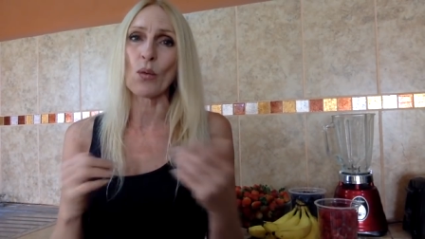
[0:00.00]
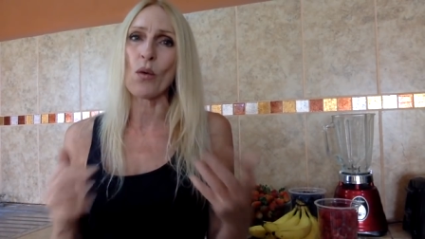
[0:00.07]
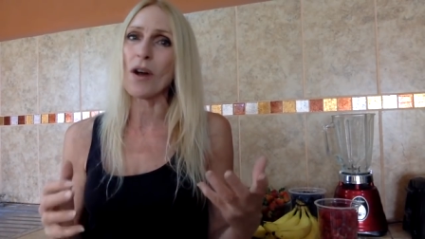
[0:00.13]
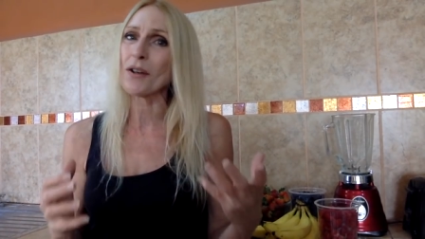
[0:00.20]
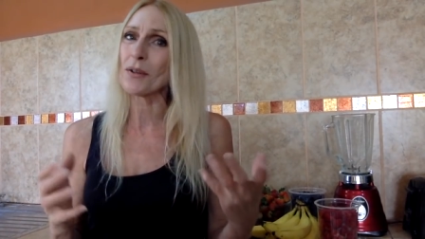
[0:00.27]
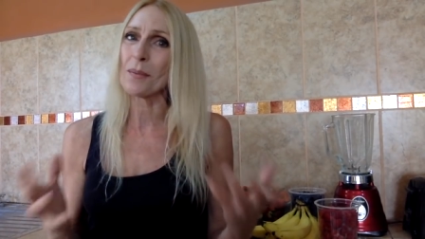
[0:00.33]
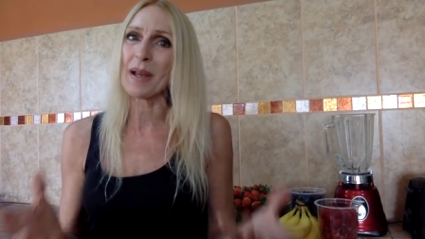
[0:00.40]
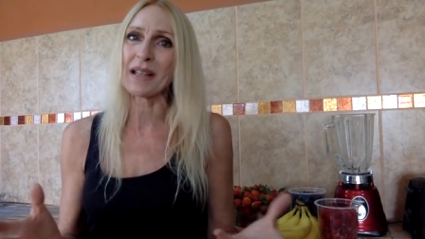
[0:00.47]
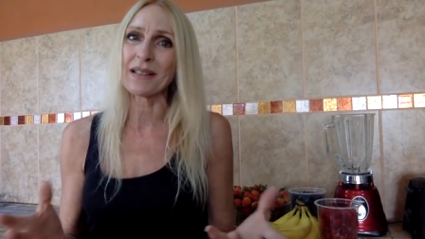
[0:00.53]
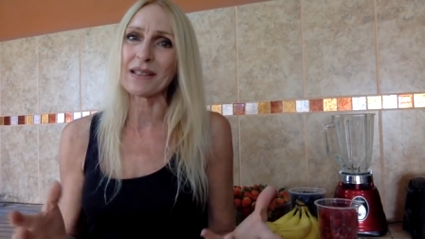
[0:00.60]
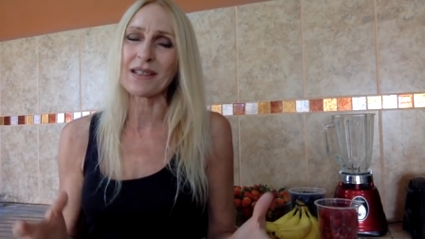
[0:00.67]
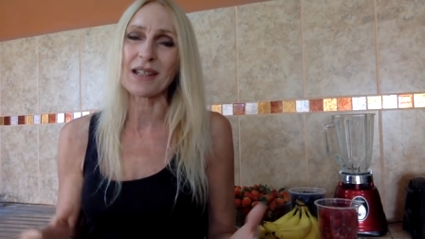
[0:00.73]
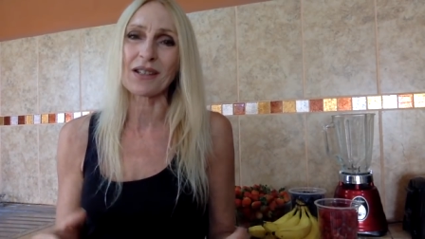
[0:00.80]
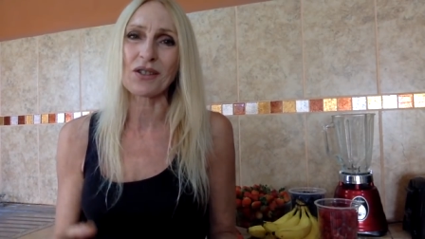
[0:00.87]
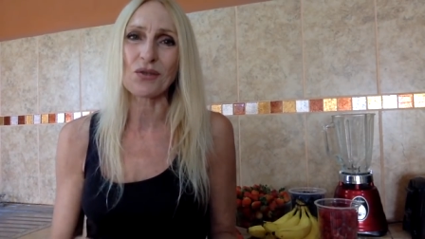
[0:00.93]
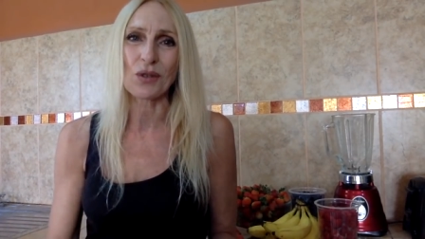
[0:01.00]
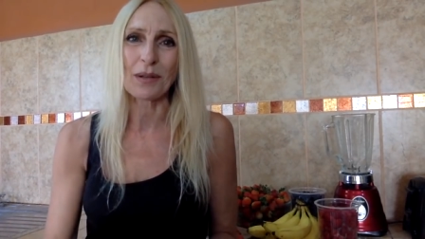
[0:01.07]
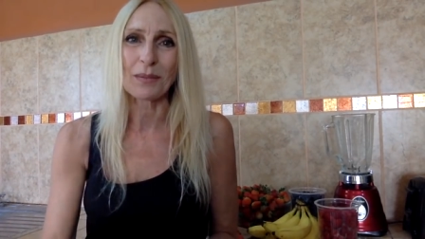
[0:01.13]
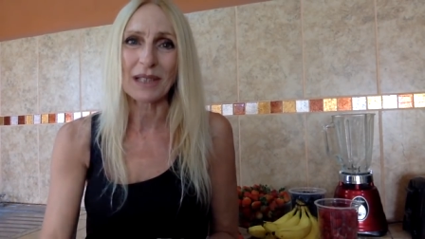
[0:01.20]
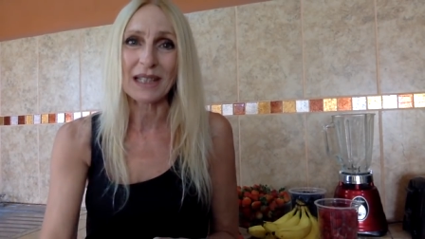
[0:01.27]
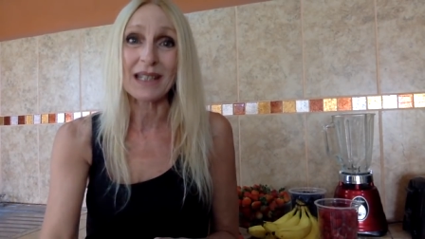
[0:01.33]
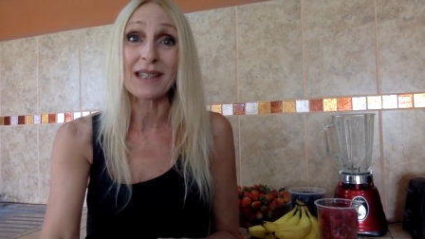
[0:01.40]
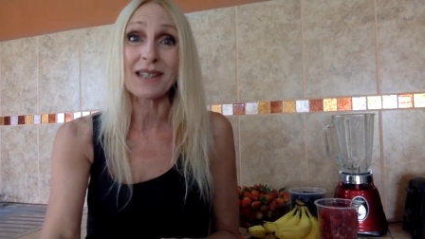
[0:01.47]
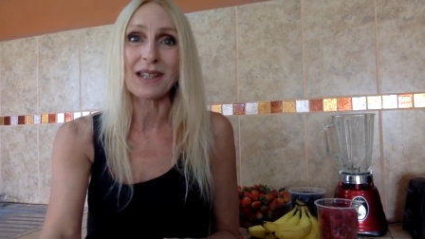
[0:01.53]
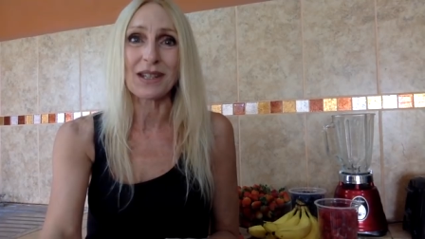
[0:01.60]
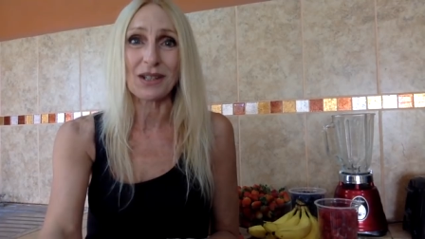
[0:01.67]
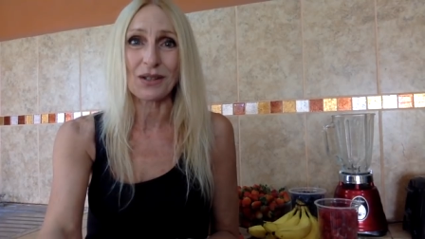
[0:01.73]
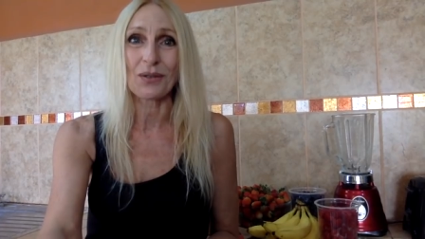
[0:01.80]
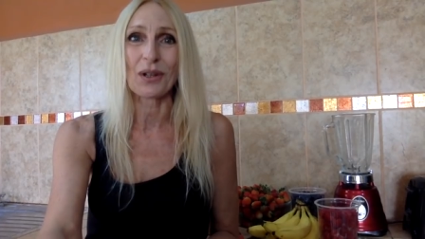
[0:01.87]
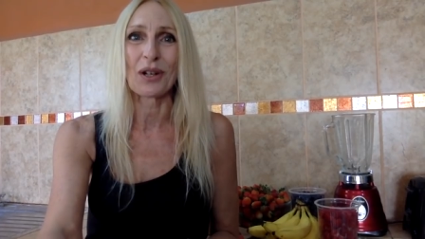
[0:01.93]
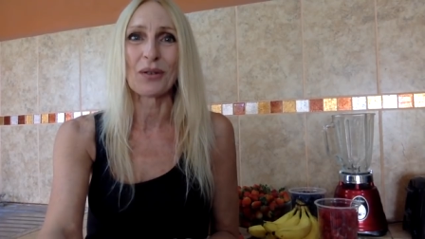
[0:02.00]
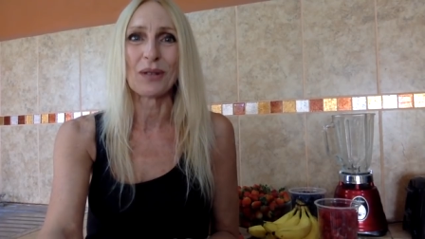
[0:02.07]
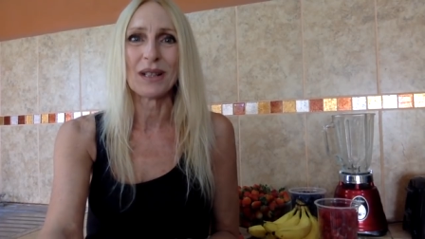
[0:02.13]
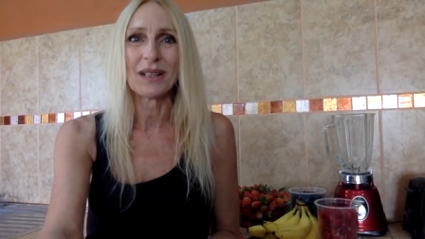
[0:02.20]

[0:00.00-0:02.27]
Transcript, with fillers: Watermelon's extremely easy to grow.